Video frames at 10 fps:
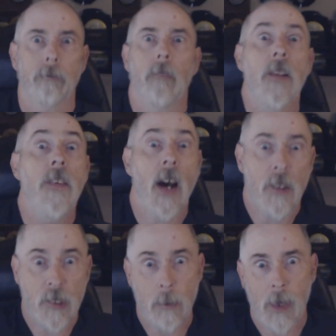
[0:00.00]
not
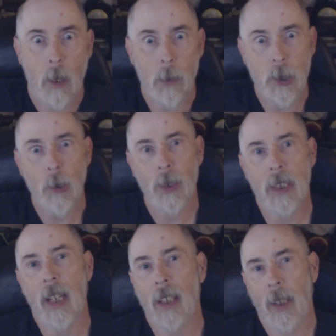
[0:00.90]
something I'll be doing
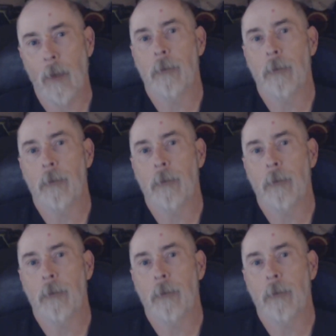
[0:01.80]
daily.